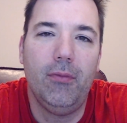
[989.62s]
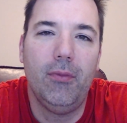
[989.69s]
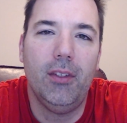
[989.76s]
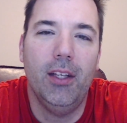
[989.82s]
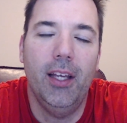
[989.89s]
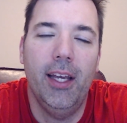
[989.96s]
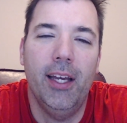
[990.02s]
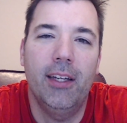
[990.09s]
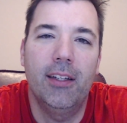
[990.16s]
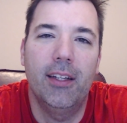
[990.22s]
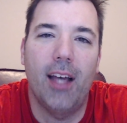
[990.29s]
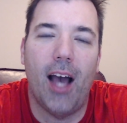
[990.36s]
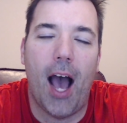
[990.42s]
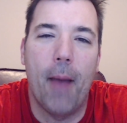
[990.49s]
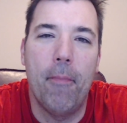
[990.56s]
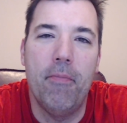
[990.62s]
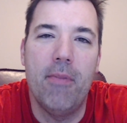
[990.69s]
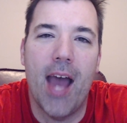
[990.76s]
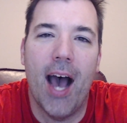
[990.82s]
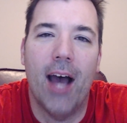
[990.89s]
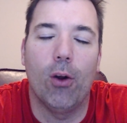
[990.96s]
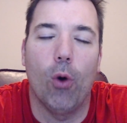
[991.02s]
and I'm
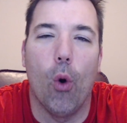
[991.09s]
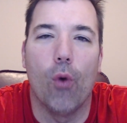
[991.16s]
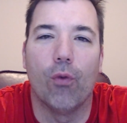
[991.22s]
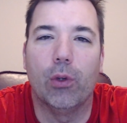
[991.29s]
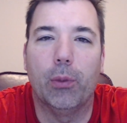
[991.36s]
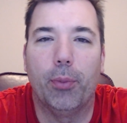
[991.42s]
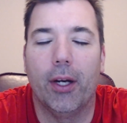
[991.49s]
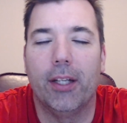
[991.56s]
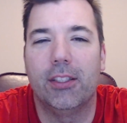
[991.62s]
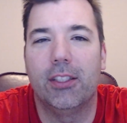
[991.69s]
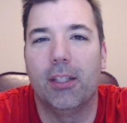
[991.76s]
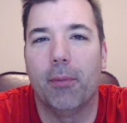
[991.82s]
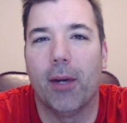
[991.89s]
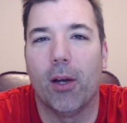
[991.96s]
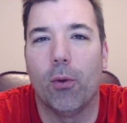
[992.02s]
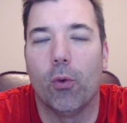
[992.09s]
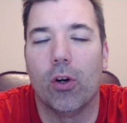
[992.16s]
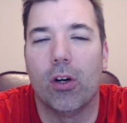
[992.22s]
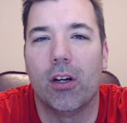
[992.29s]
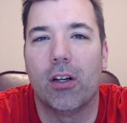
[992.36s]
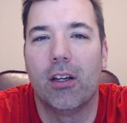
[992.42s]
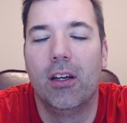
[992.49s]
not overpricing my
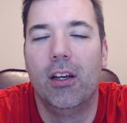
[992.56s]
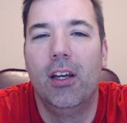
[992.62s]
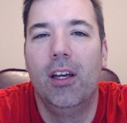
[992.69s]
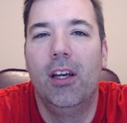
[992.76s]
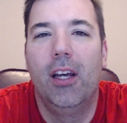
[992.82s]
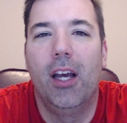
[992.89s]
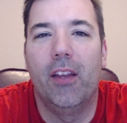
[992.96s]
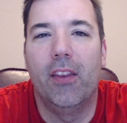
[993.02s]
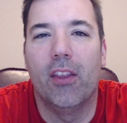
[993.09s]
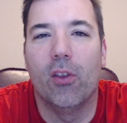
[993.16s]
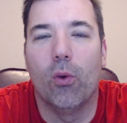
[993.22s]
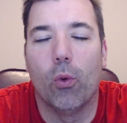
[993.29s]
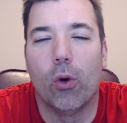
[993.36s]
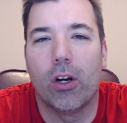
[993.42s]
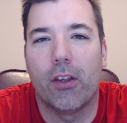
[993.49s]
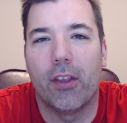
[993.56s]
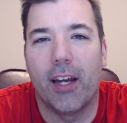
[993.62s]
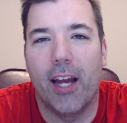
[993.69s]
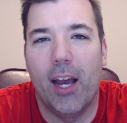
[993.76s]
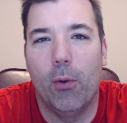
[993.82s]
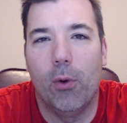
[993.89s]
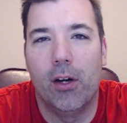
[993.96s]
work. And then the work that
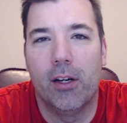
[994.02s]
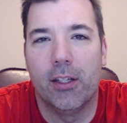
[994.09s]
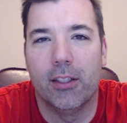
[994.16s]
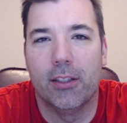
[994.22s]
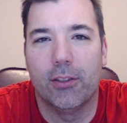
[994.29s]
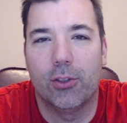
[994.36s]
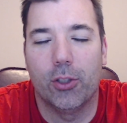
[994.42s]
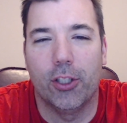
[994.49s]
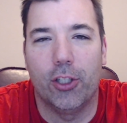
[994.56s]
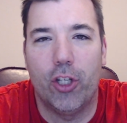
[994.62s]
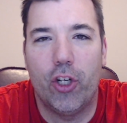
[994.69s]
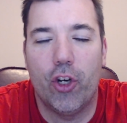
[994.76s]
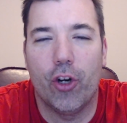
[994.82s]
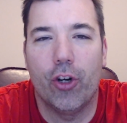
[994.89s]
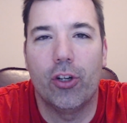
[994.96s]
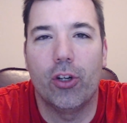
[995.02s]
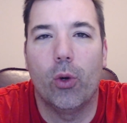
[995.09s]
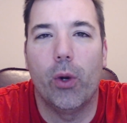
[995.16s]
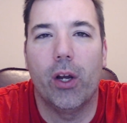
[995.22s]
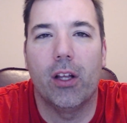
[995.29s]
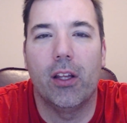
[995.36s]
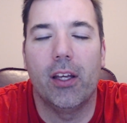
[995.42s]
I want to sort of churn
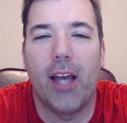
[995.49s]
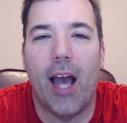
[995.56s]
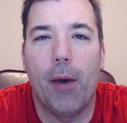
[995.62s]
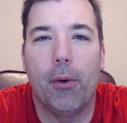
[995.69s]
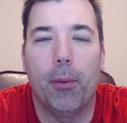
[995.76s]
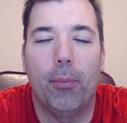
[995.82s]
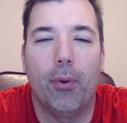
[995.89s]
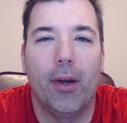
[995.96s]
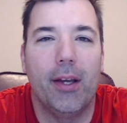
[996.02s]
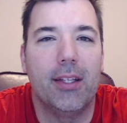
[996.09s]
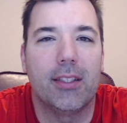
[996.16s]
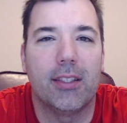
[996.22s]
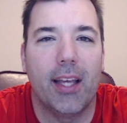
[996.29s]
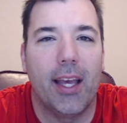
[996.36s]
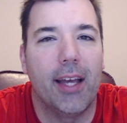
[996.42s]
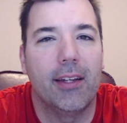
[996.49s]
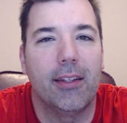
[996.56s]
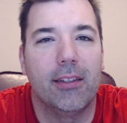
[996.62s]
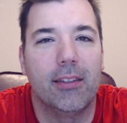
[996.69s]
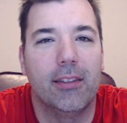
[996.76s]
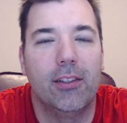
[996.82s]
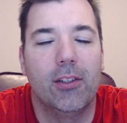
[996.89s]
quickly, I will price at
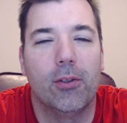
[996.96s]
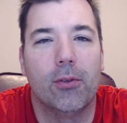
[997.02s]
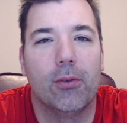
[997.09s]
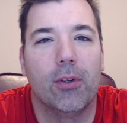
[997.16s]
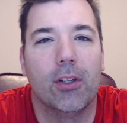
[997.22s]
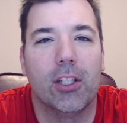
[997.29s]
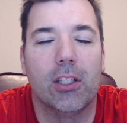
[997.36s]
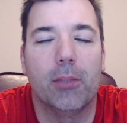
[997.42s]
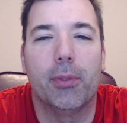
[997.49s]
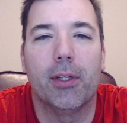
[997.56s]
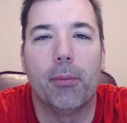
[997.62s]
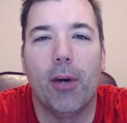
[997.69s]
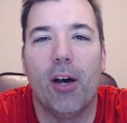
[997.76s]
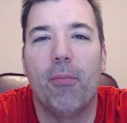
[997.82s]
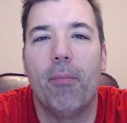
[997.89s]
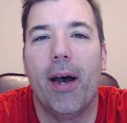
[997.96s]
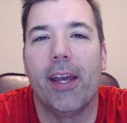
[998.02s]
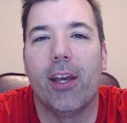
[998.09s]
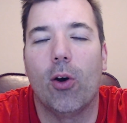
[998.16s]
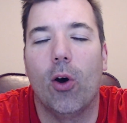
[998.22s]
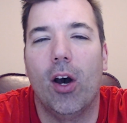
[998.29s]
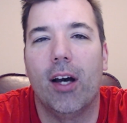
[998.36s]
a little bit above my
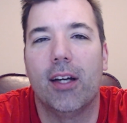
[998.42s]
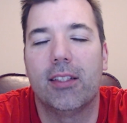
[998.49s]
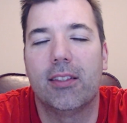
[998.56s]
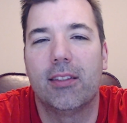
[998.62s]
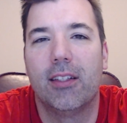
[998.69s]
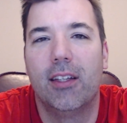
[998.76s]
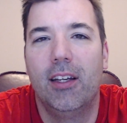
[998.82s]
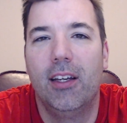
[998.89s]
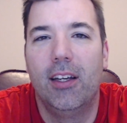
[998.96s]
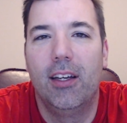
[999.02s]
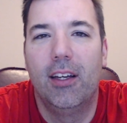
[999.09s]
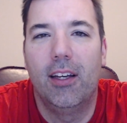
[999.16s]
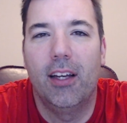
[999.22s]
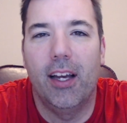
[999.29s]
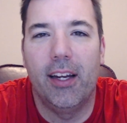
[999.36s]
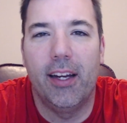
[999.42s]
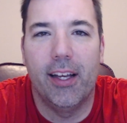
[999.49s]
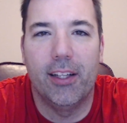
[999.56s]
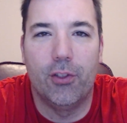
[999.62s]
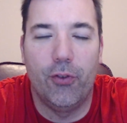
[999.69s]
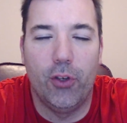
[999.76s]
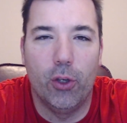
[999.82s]
cost. And
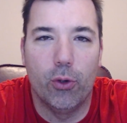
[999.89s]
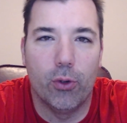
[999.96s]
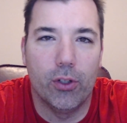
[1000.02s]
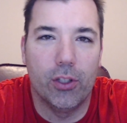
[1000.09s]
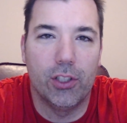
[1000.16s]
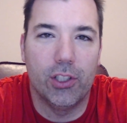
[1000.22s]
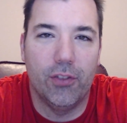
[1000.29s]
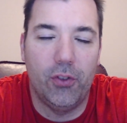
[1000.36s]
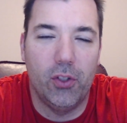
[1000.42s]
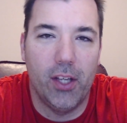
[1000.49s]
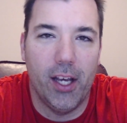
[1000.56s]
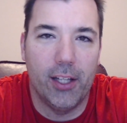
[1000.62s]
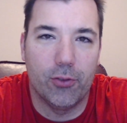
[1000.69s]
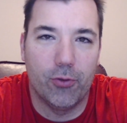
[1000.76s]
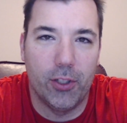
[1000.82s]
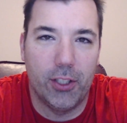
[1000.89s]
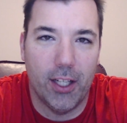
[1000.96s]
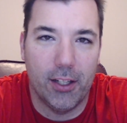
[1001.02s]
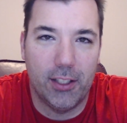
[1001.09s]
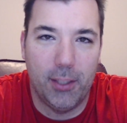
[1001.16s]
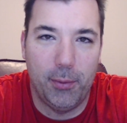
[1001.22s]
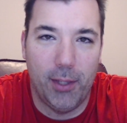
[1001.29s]
as viewers, if you guys reach
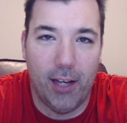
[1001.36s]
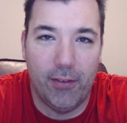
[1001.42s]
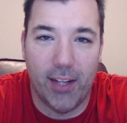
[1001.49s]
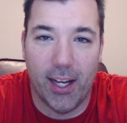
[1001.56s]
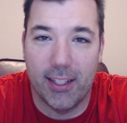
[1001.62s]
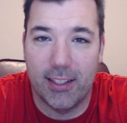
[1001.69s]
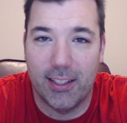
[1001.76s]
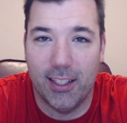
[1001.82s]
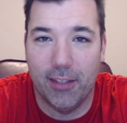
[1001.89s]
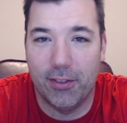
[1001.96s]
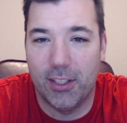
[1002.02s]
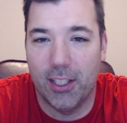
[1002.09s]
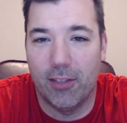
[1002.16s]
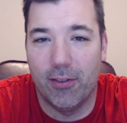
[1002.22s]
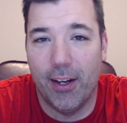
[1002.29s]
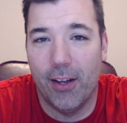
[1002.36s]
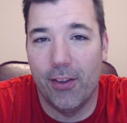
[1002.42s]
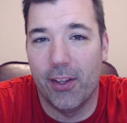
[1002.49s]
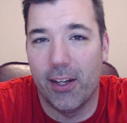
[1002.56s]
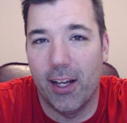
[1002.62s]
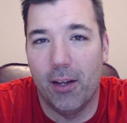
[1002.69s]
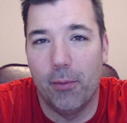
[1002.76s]
out to me, I've got stuff sitting around
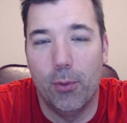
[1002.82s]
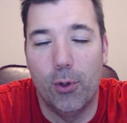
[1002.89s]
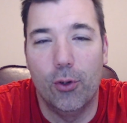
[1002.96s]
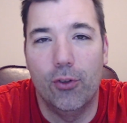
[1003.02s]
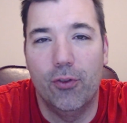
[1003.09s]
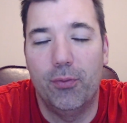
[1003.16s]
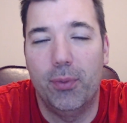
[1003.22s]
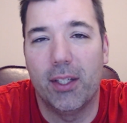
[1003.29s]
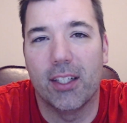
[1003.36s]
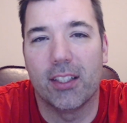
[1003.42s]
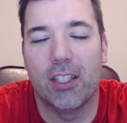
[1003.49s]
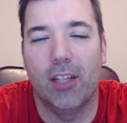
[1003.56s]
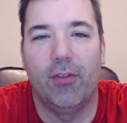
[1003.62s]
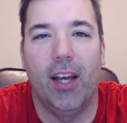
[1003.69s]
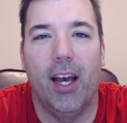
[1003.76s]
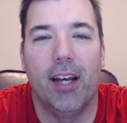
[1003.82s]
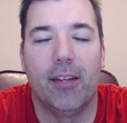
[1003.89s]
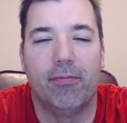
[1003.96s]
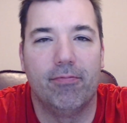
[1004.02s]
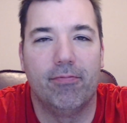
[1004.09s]
that I'll move because I've got